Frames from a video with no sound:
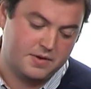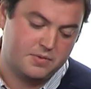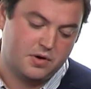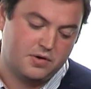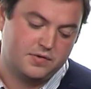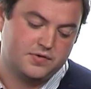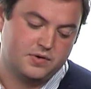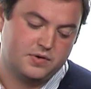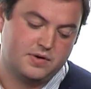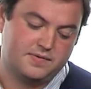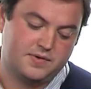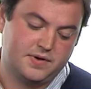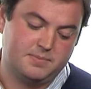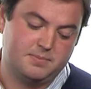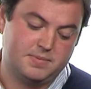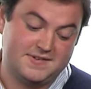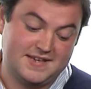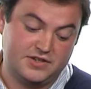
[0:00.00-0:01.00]
were also
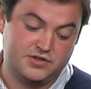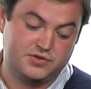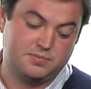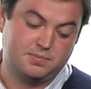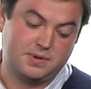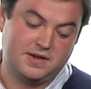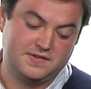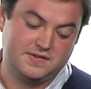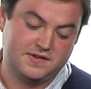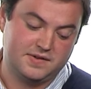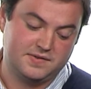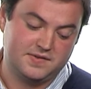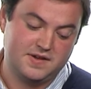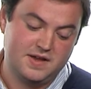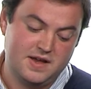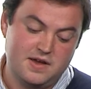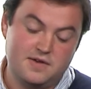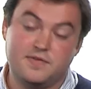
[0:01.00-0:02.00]
offering potential
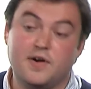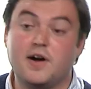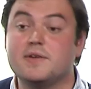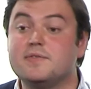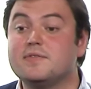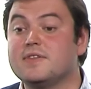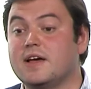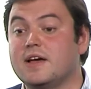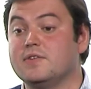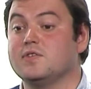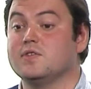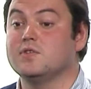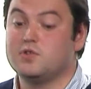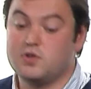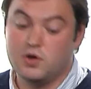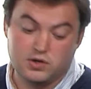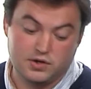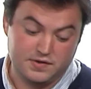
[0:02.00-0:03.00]
plaintiffs
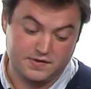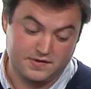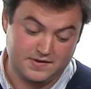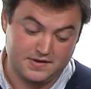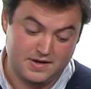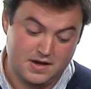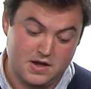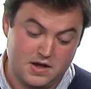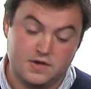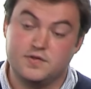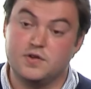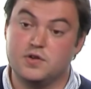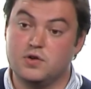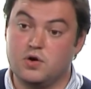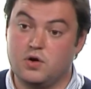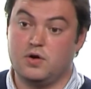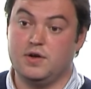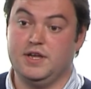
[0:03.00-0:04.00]
$5,000 to
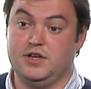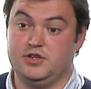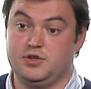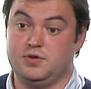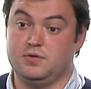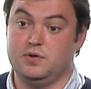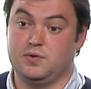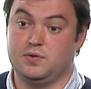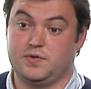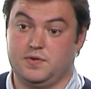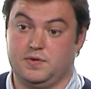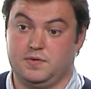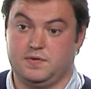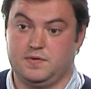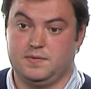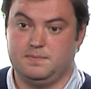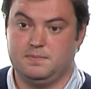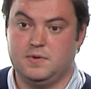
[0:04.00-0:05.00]
not issue
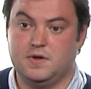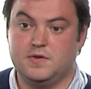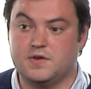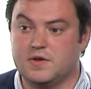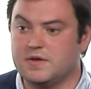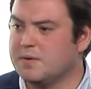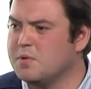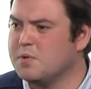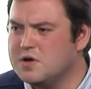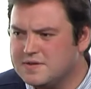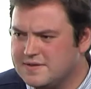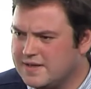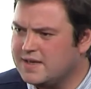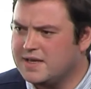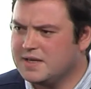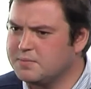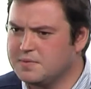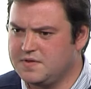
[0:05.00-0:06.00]
lawsuits. So they weren't
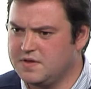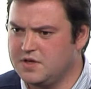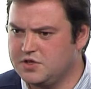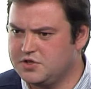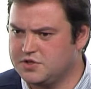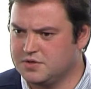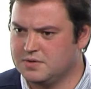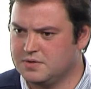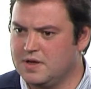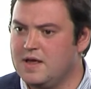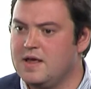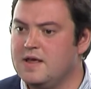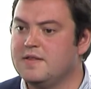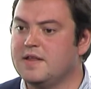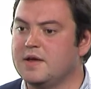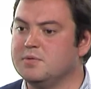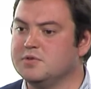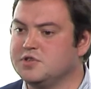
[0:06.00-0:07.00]
dealing with the issue,
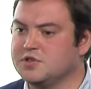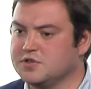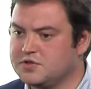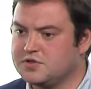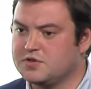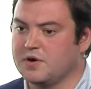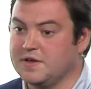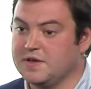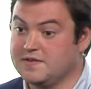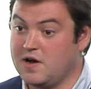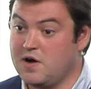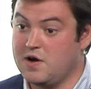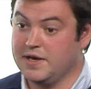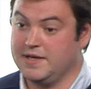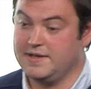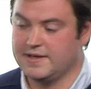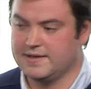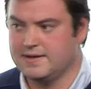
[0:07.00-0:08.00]
they were just trying to
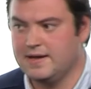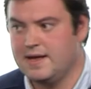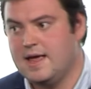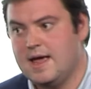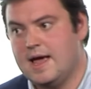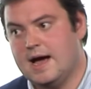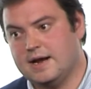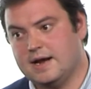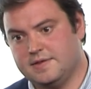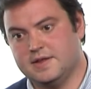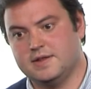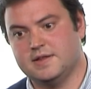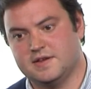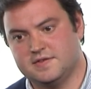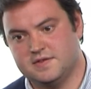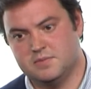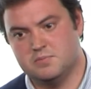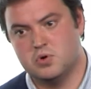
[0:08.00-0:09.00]
hide it. And I think
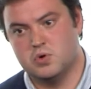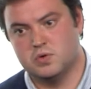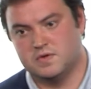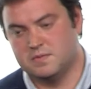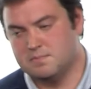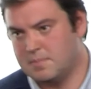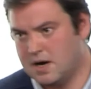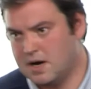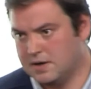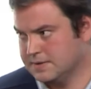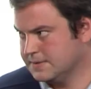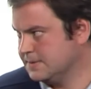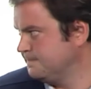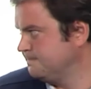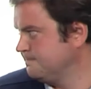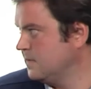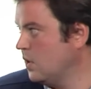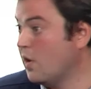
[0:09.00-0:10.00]
that's an important
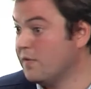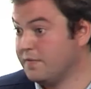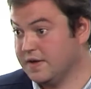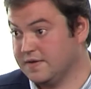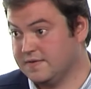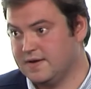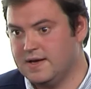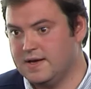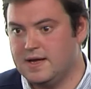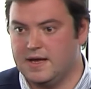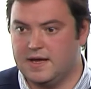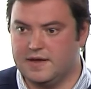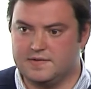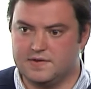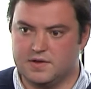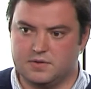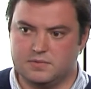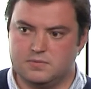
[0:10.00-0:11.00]
part. of it,
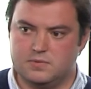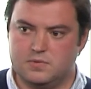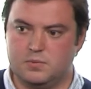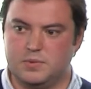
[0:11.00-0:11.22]
is that